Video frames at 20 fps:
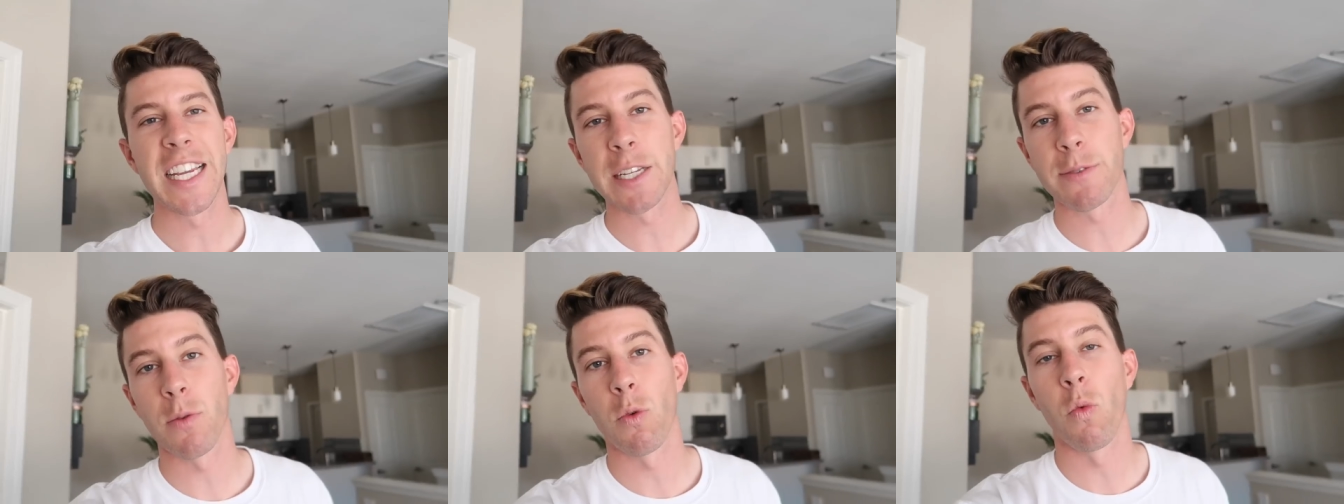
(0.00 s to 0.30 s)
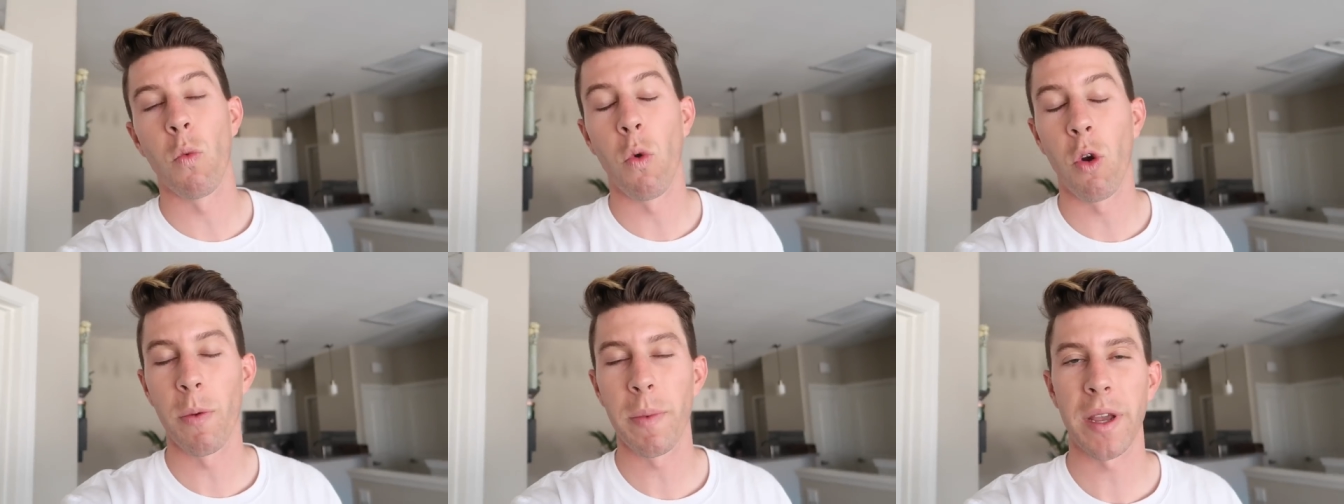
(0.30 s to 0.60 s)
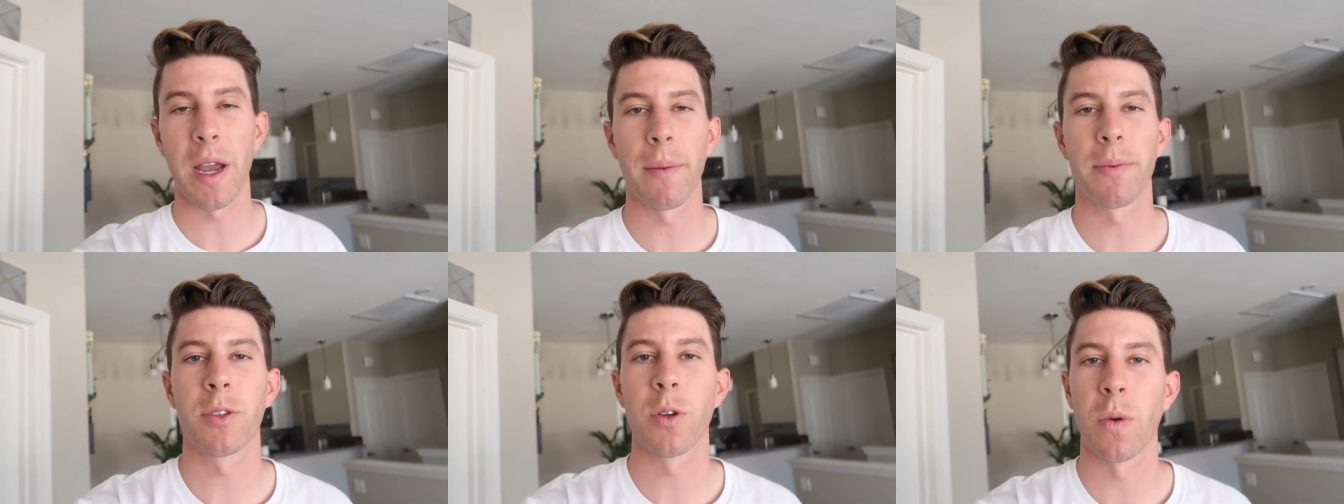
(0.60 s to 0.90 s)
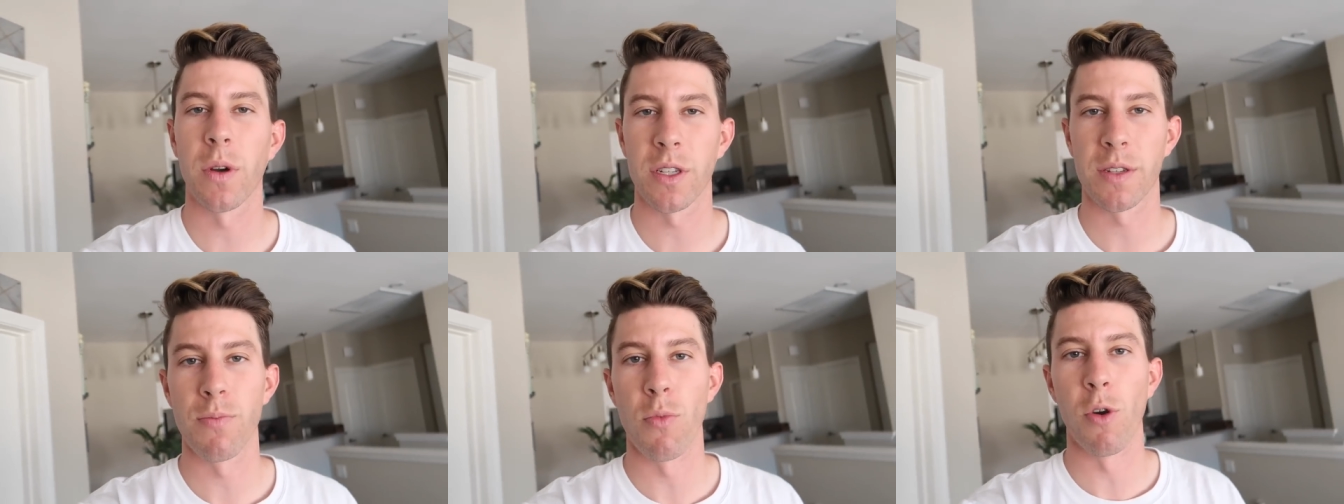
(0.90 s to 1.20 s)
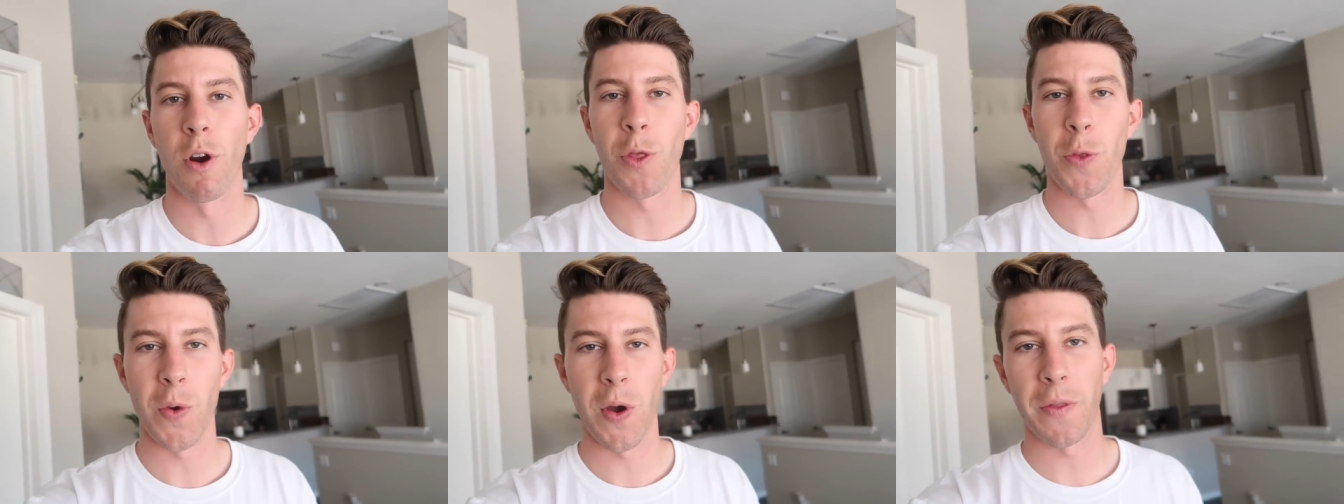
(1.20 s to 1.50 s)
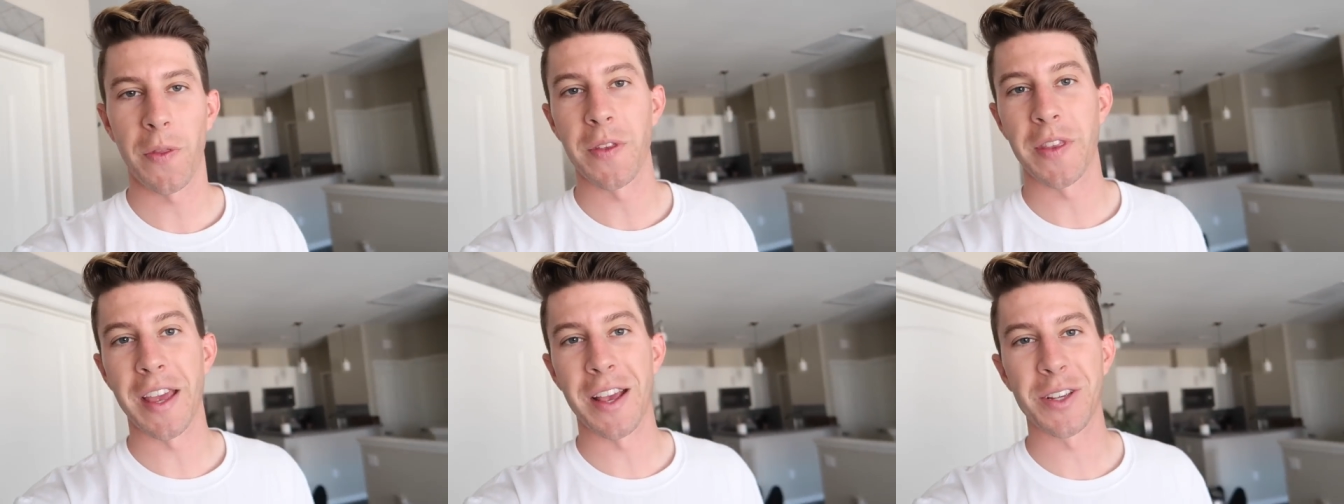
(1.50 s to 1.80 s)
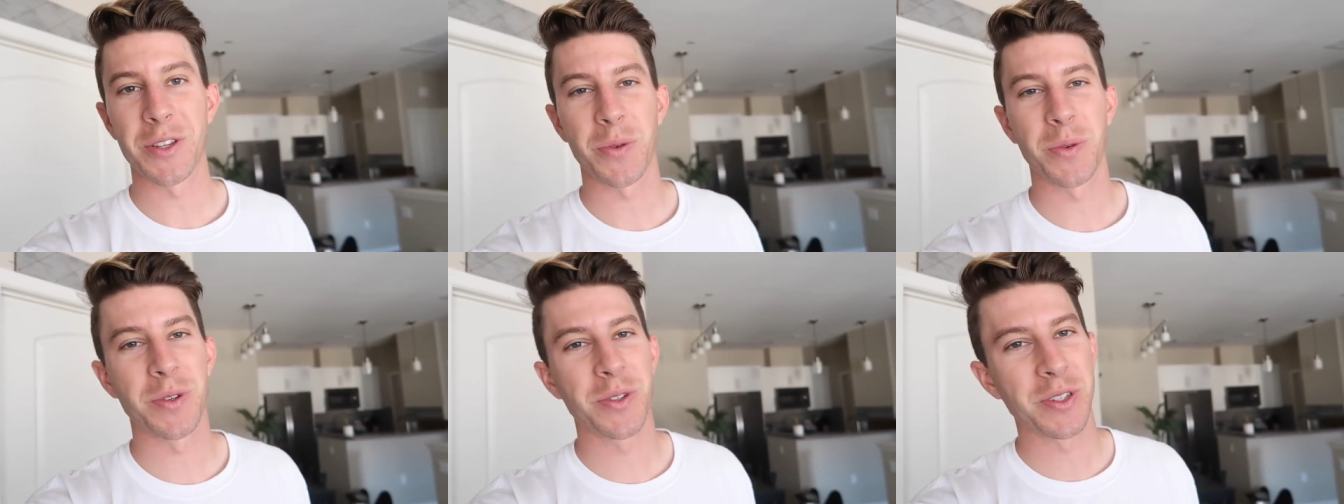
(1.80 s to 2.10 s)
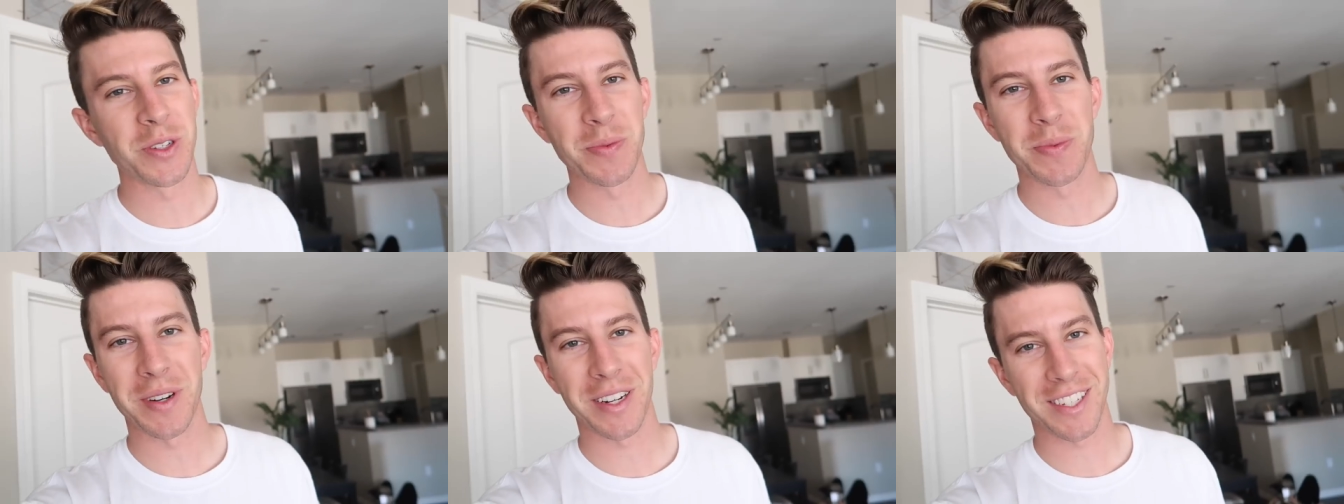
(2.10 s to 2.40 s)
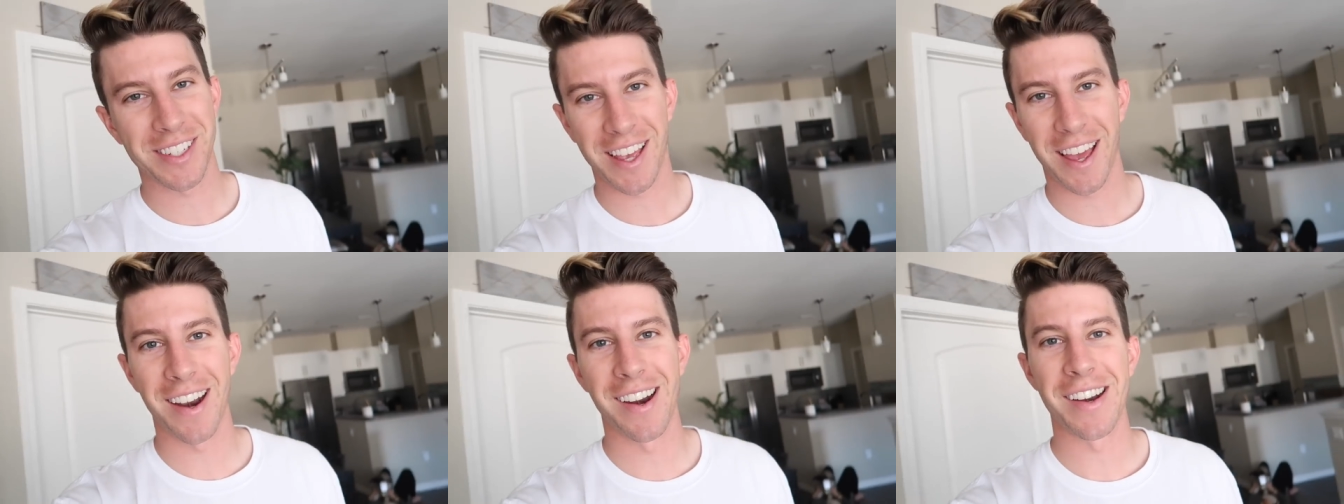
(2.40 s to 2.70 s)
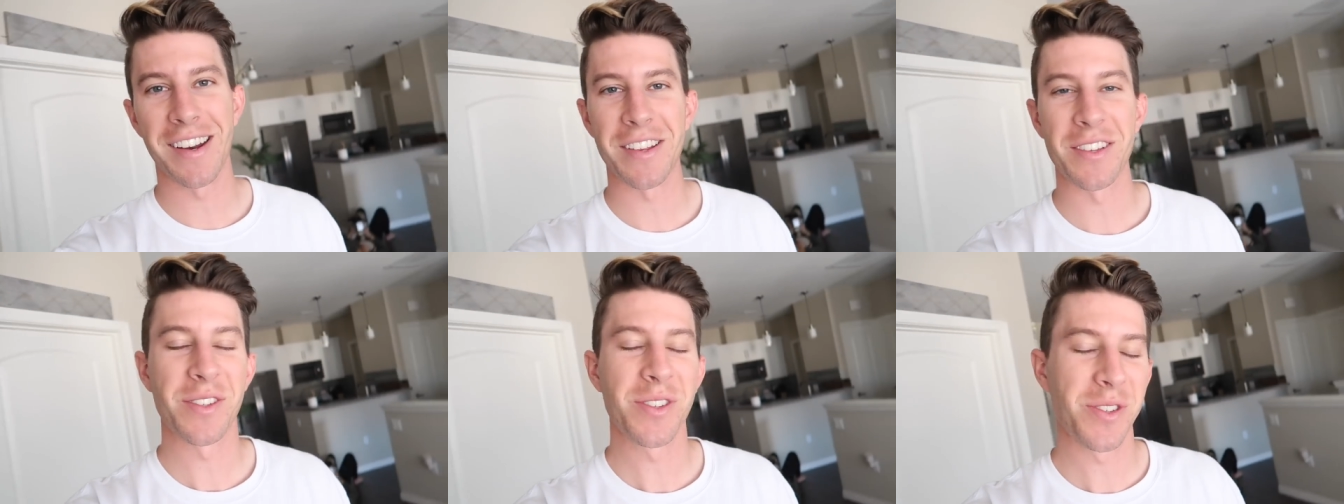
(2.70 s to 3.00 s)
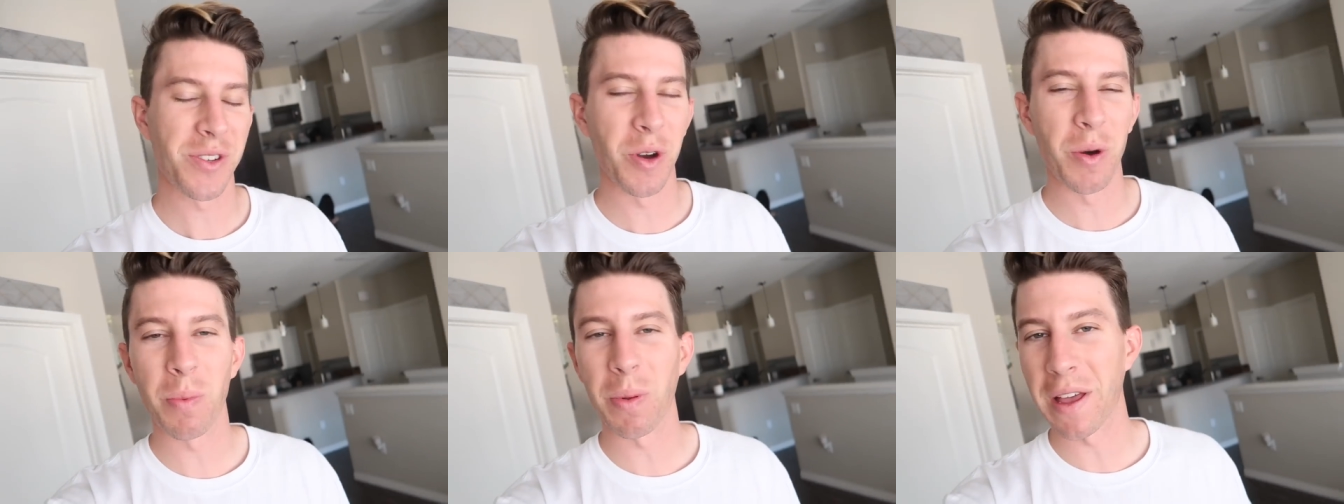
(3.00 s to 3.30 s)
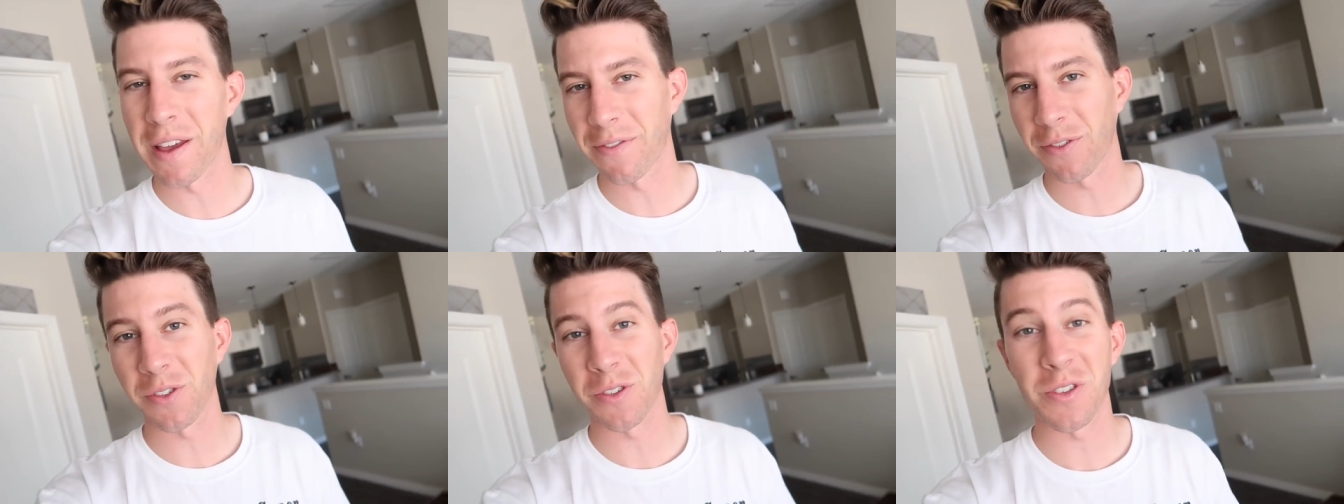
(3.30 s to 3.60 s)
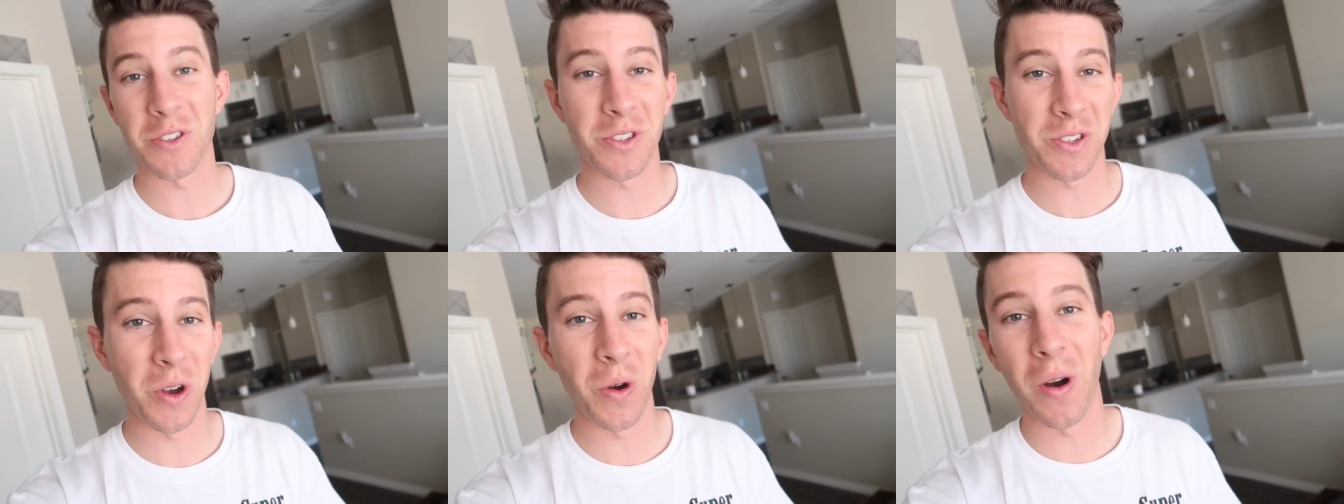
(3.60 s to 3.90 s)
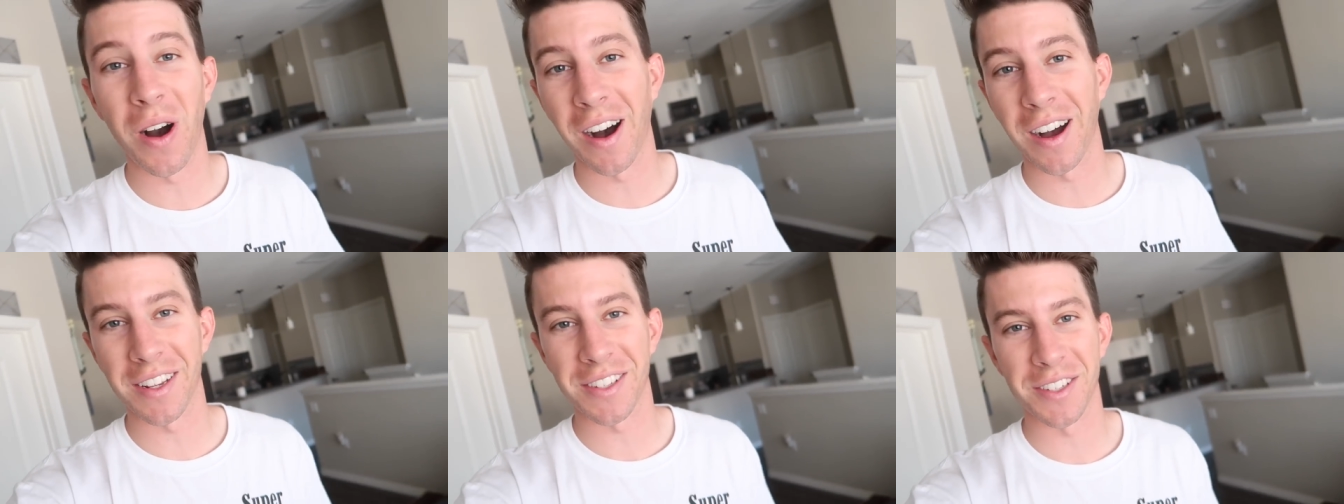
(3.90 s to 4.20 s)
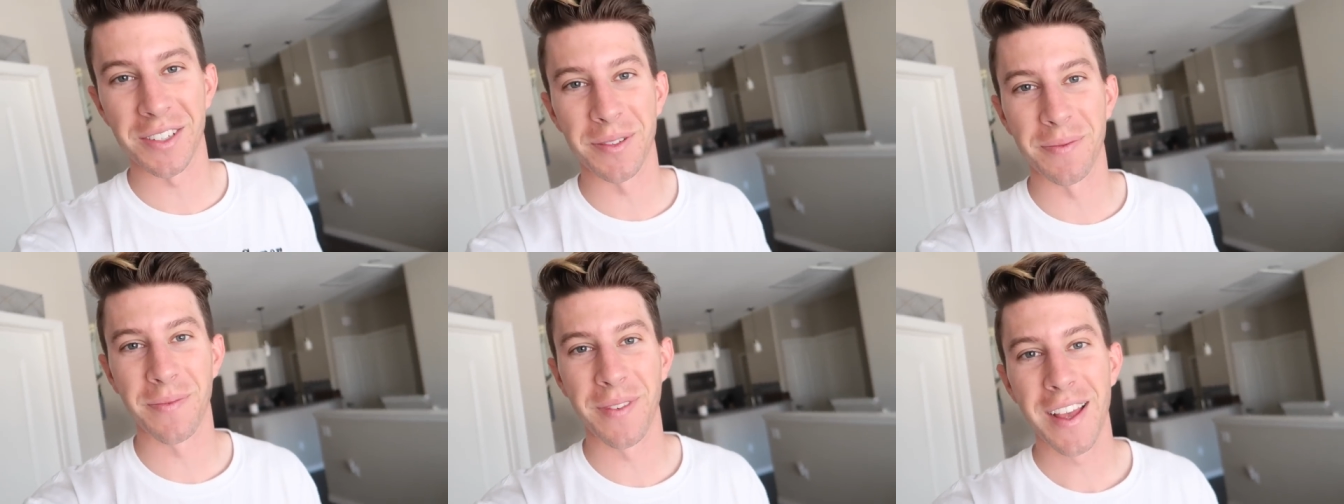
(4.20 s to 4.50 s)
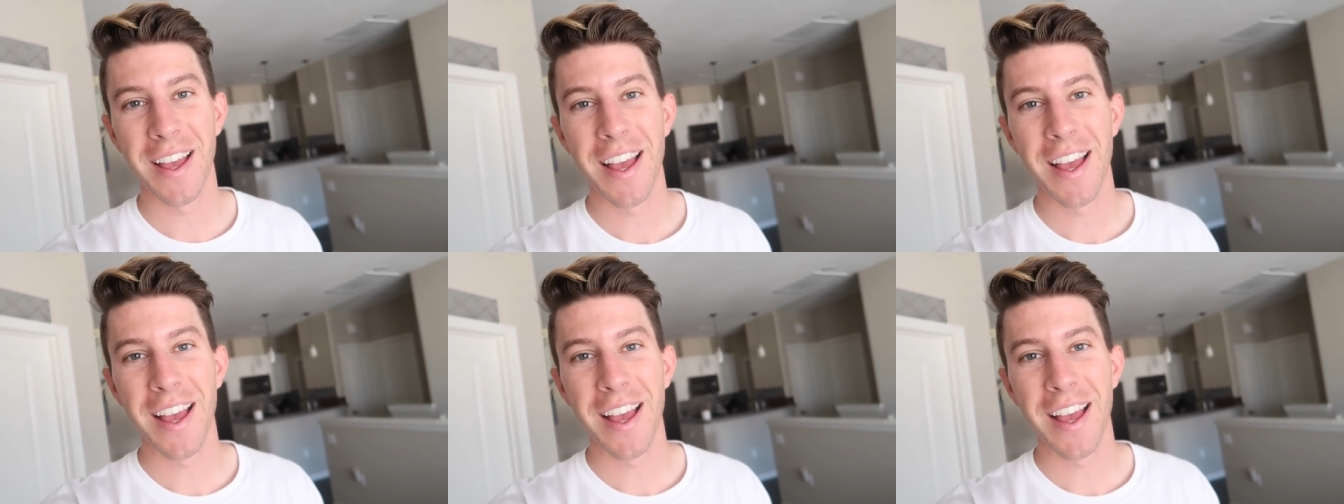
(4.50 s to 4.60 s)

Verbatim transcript: He's been warming up to us more throughout the day, so we're super excited and he's so playful, he's so awesome.